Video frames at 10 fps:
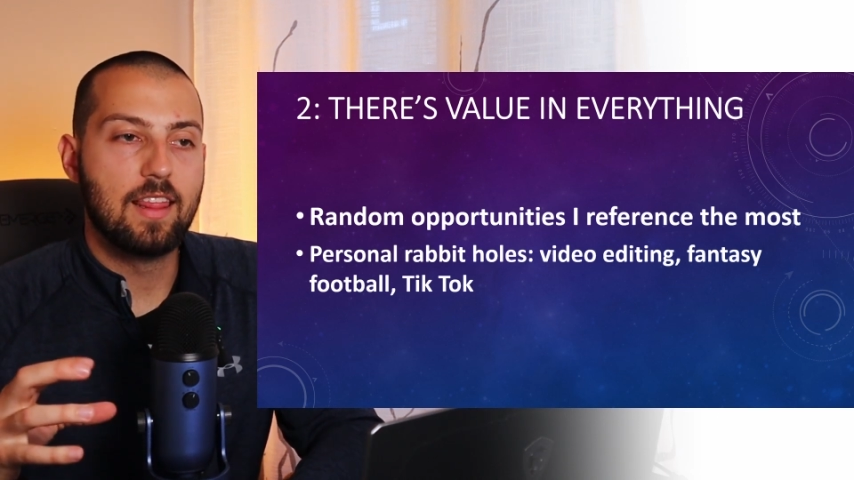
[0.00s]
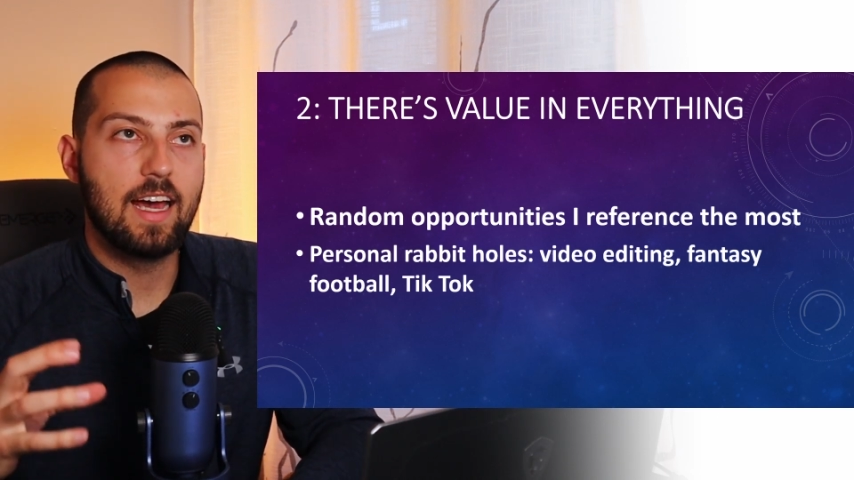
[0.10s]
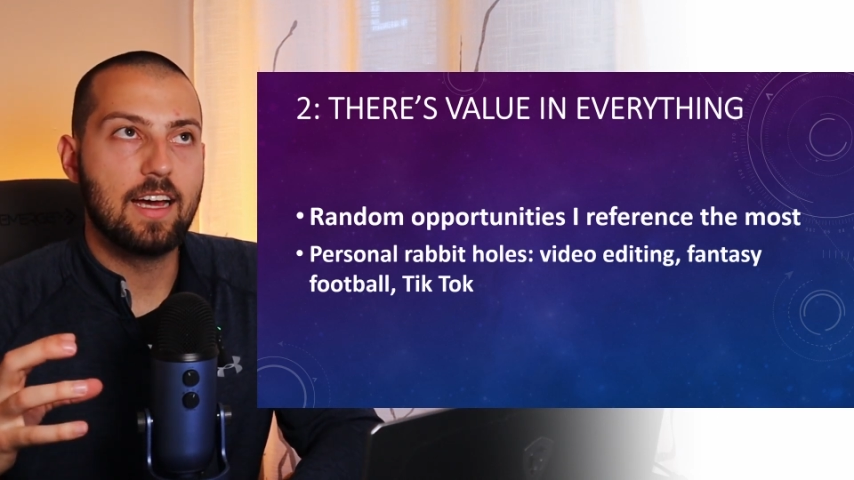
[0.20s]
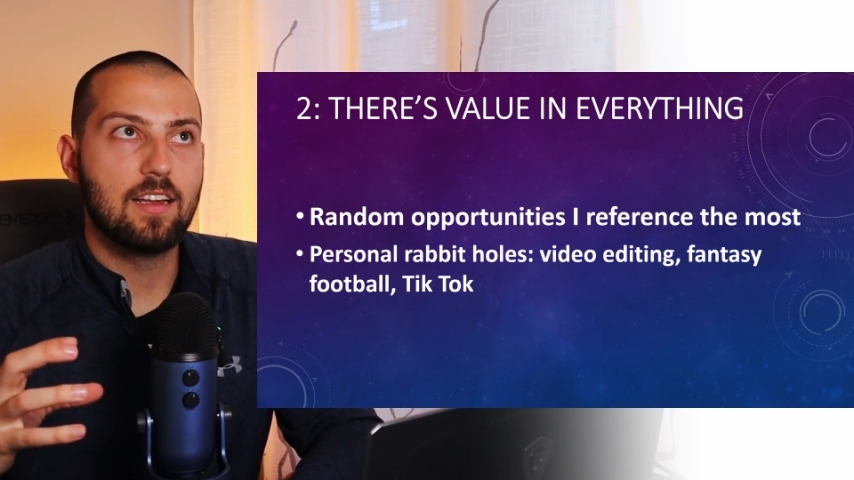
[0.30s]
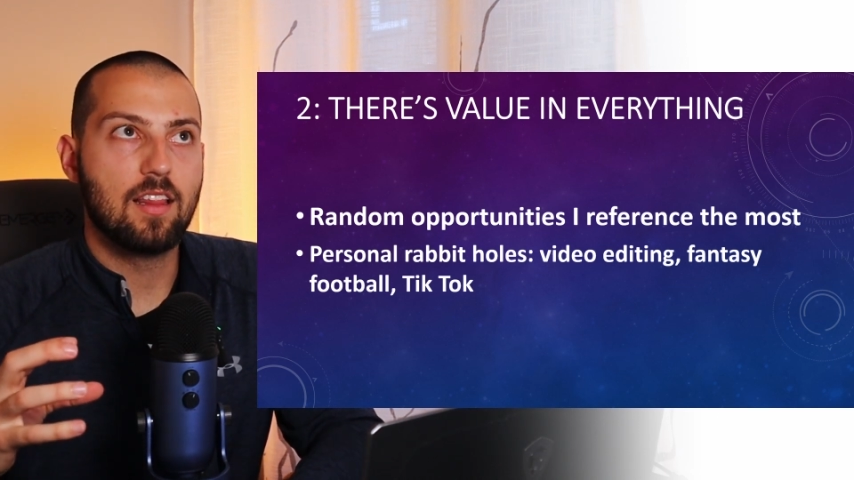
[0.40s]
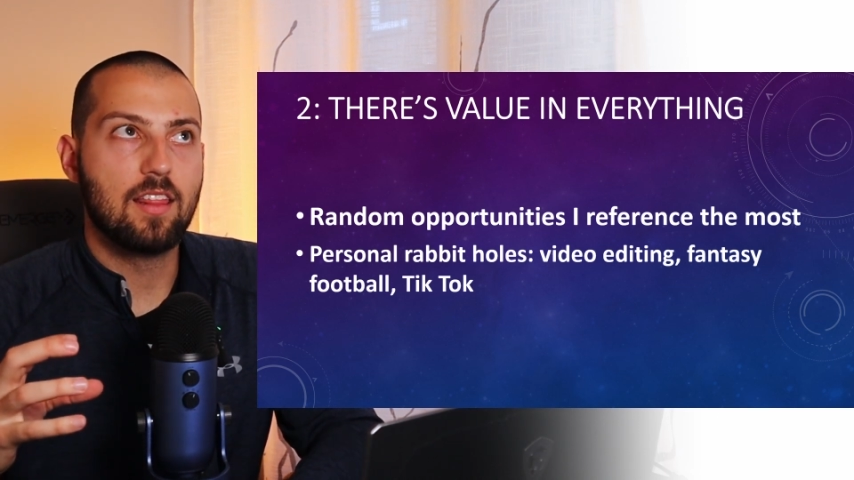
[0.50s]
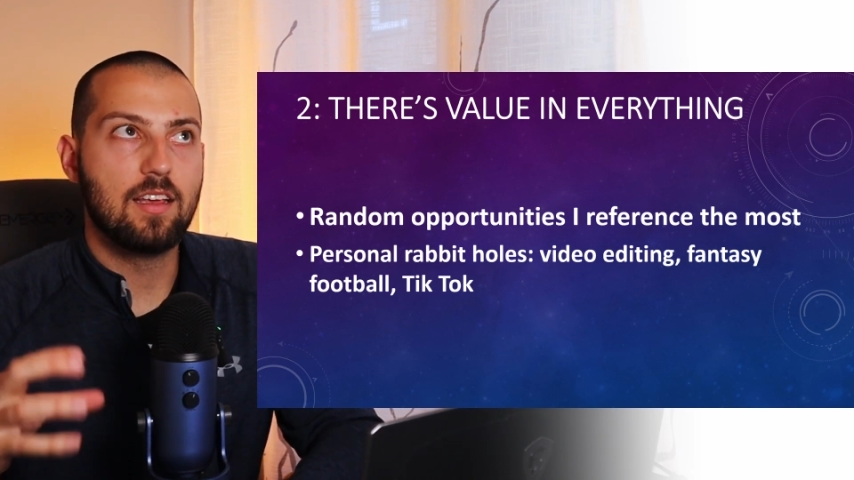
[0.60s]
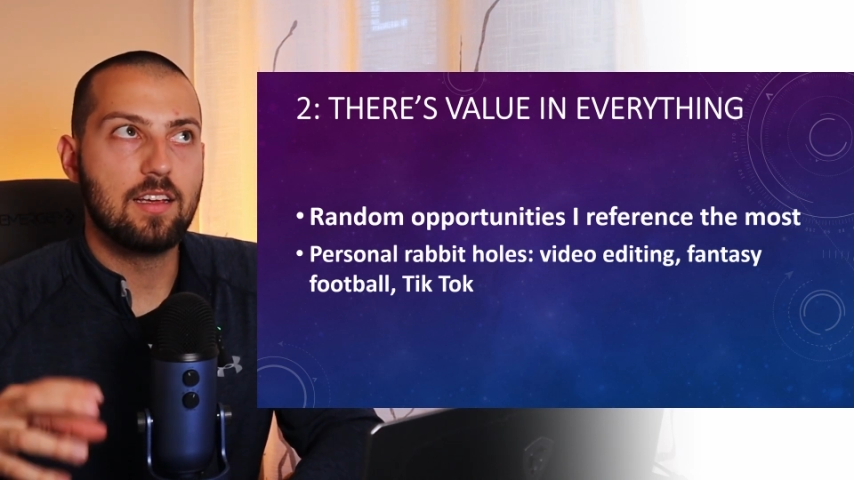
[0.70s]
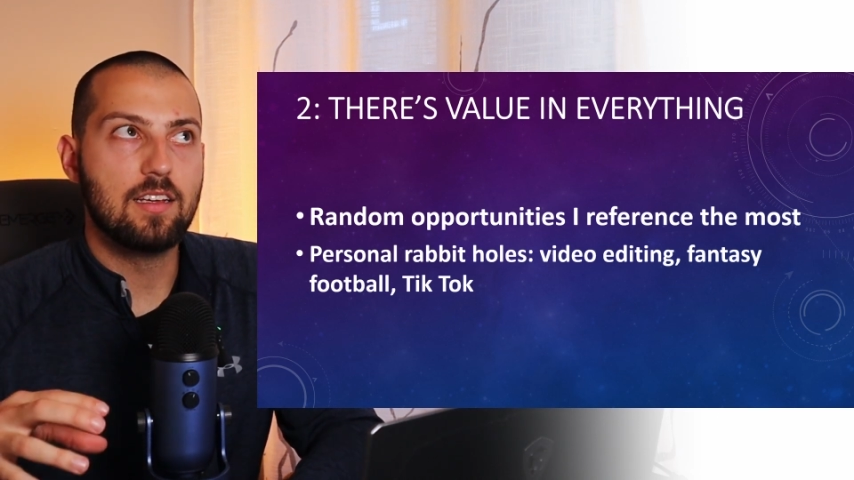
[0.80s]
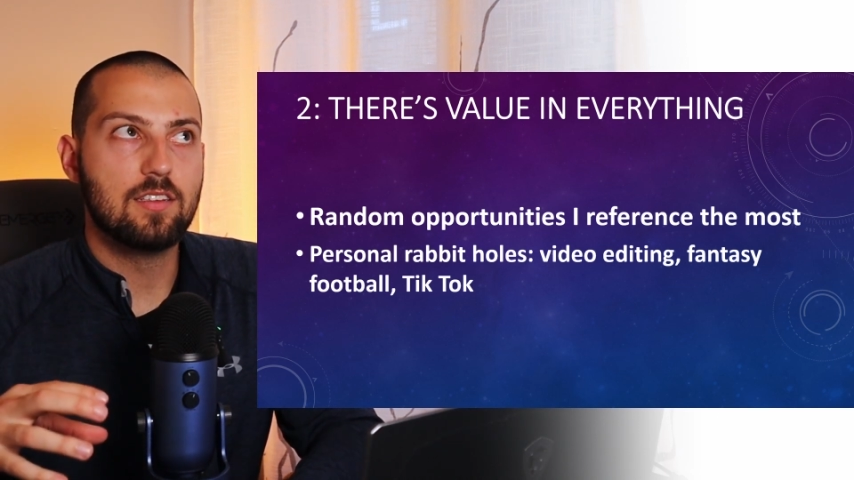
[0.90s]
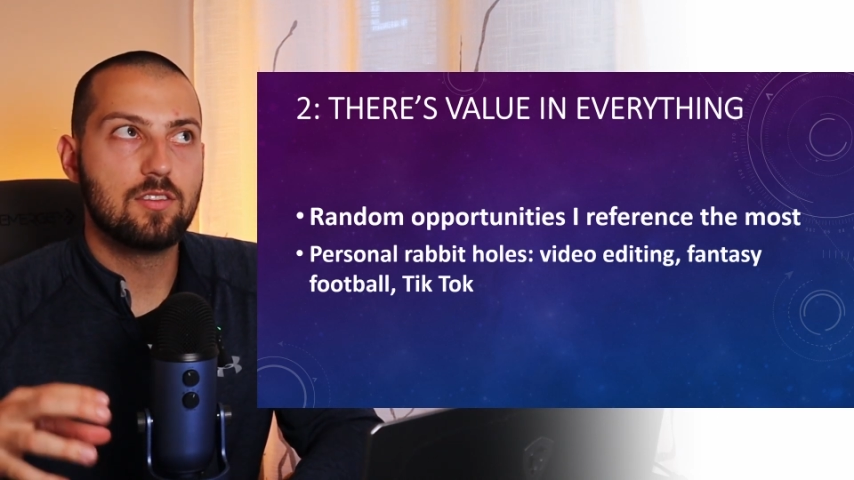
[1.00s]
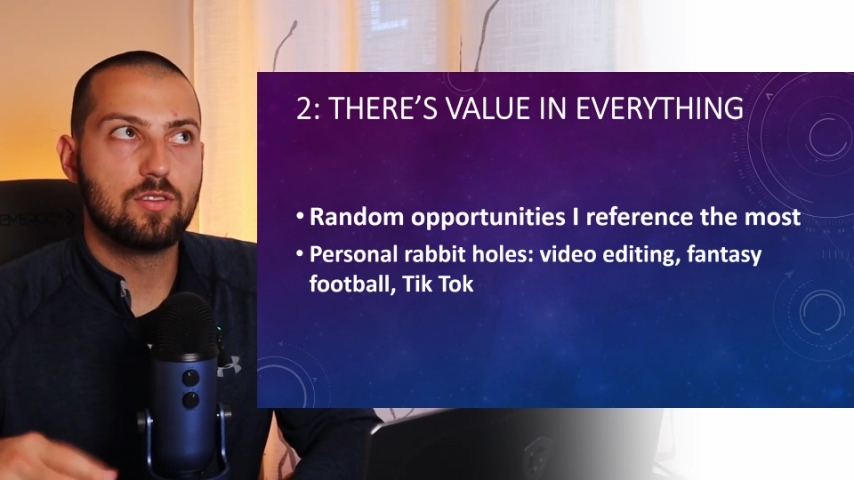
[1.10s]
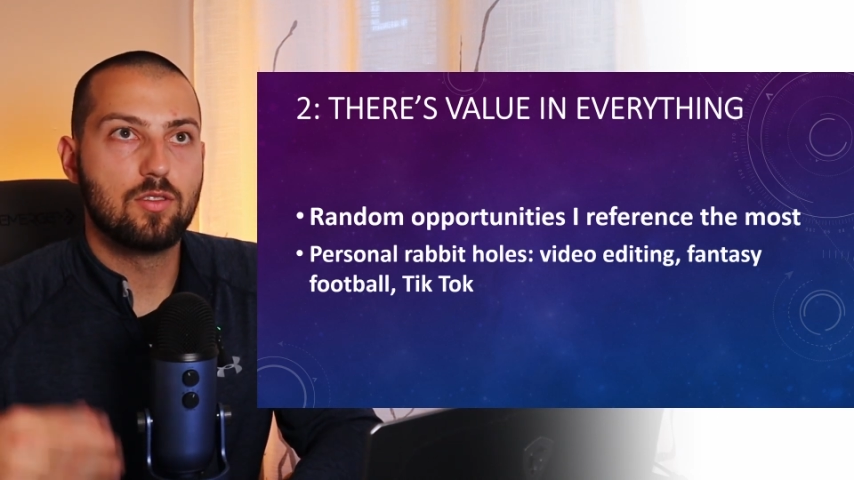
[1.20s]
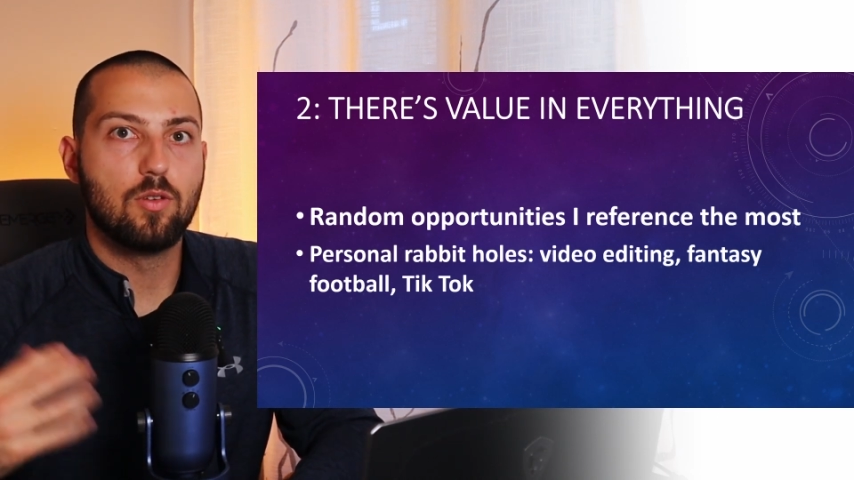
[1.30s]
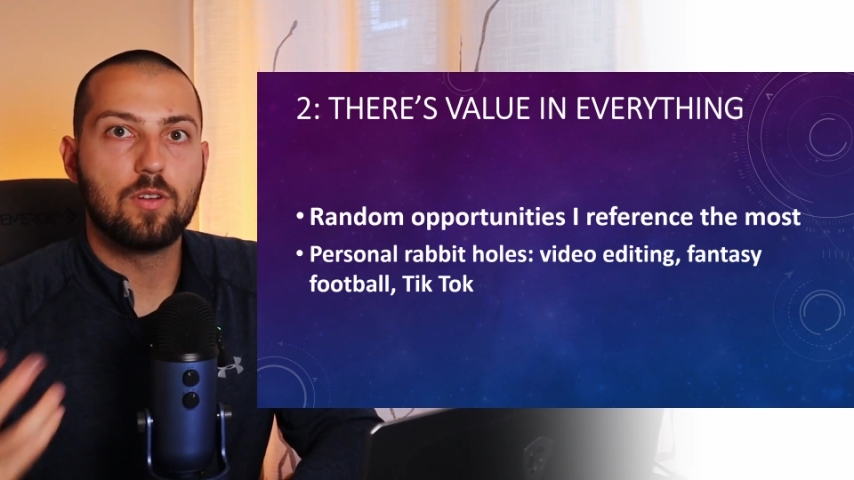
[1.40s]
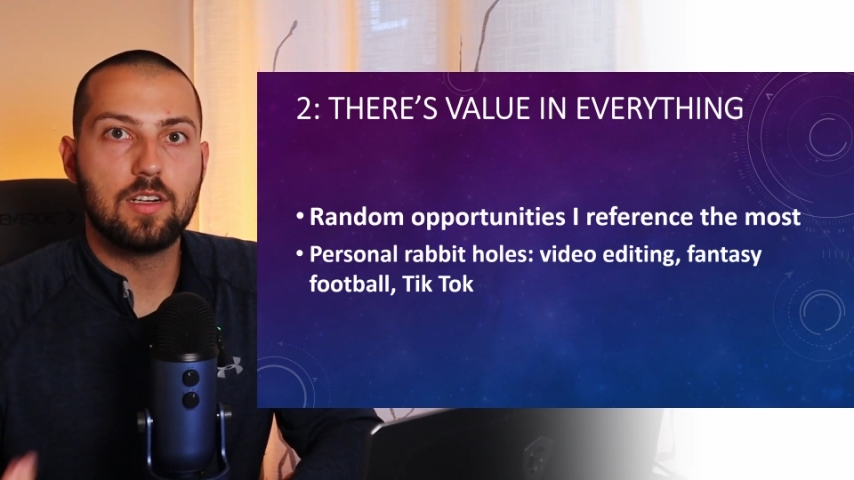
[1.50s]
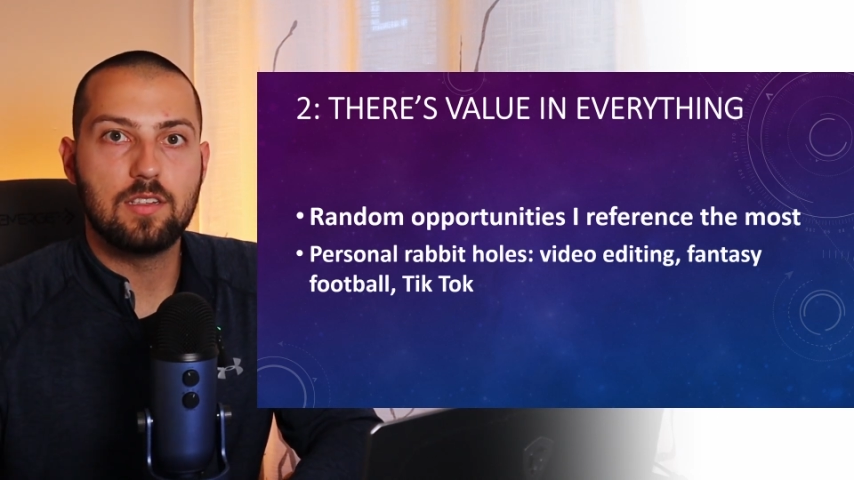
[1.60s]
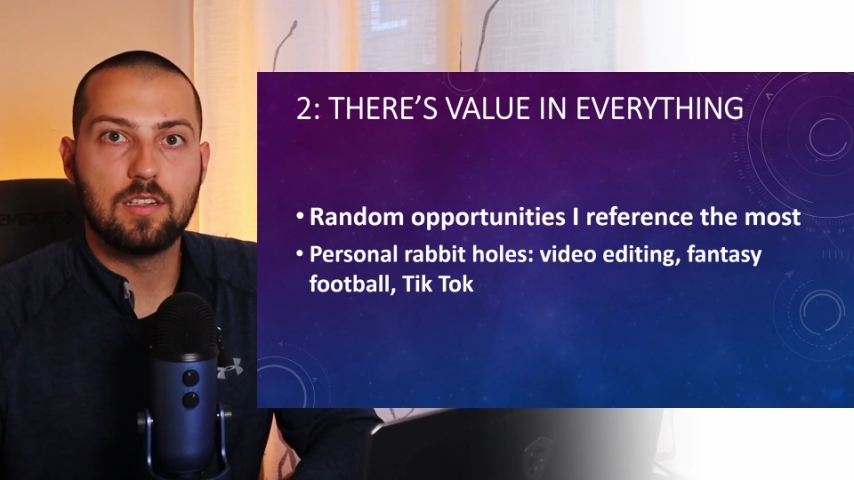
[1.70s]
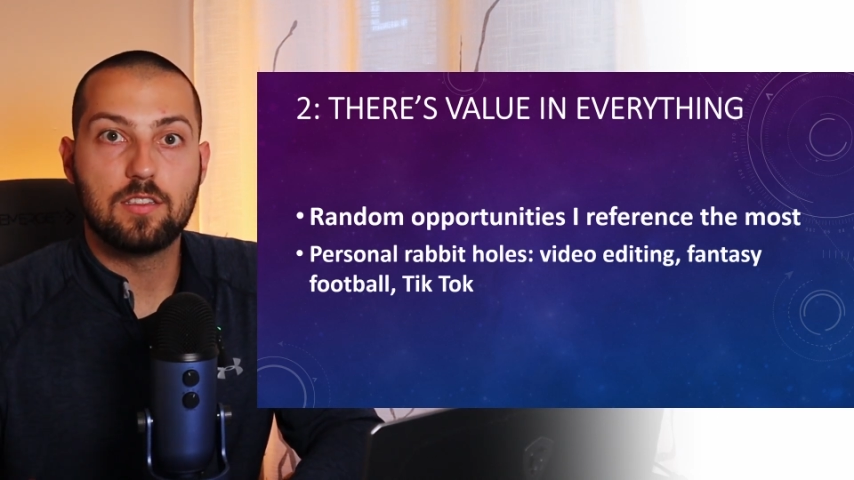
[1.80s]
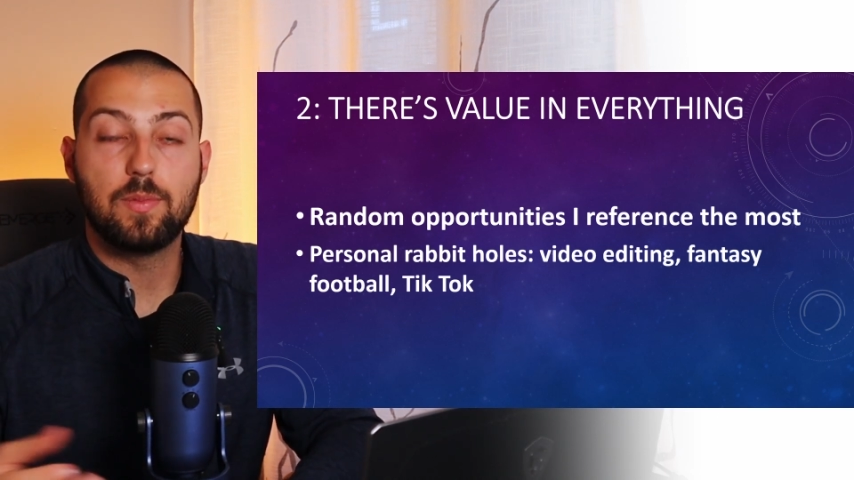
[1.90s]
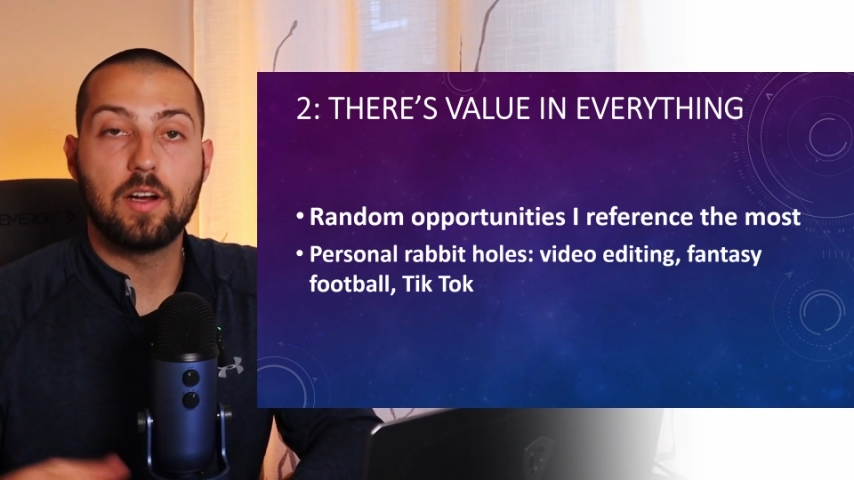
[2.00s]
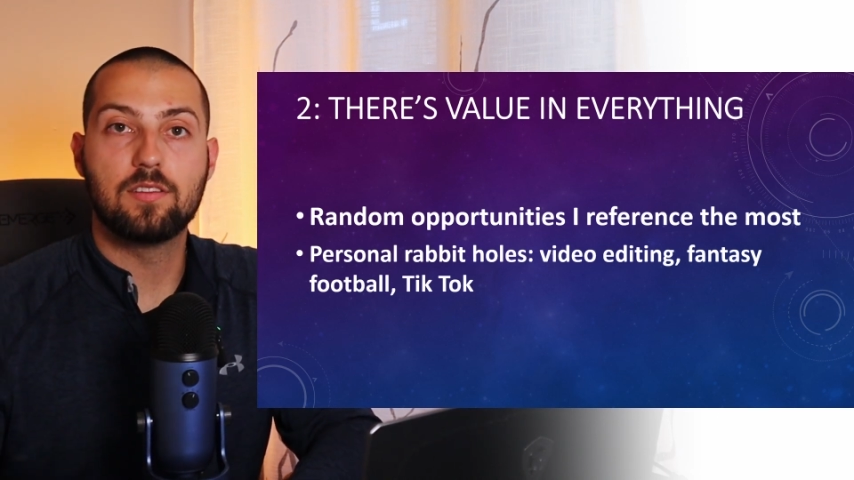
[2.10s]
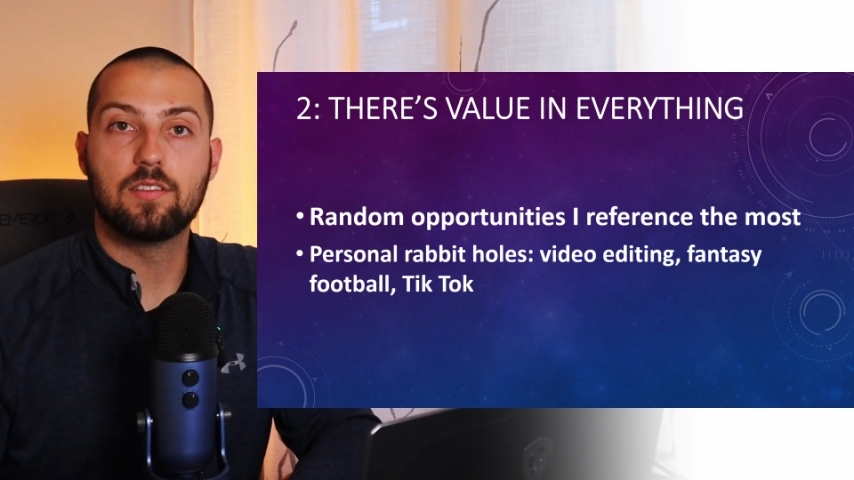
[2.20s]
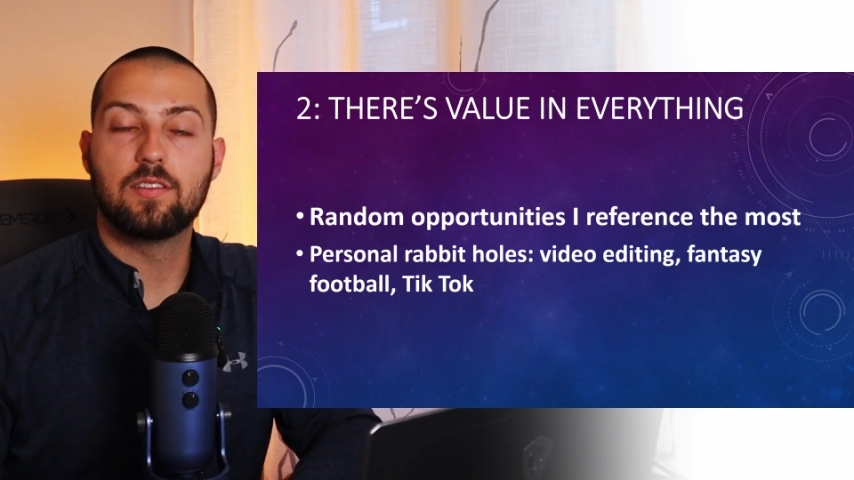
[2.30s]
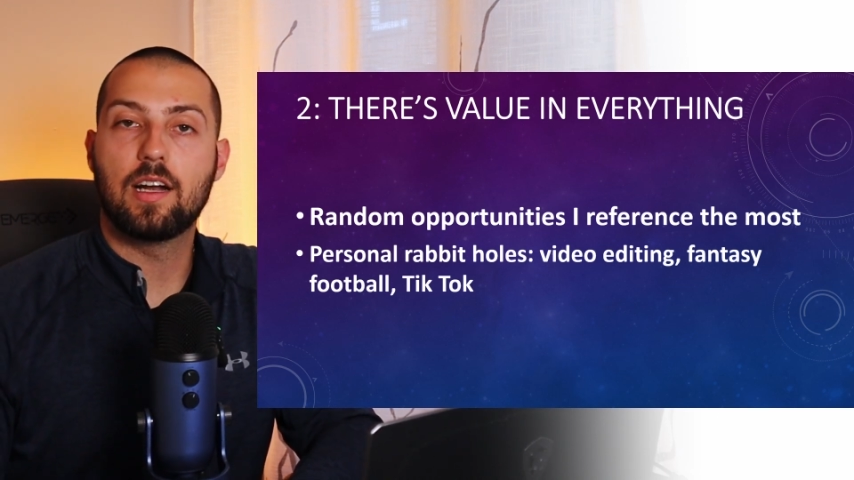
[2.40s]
that the stories and experiences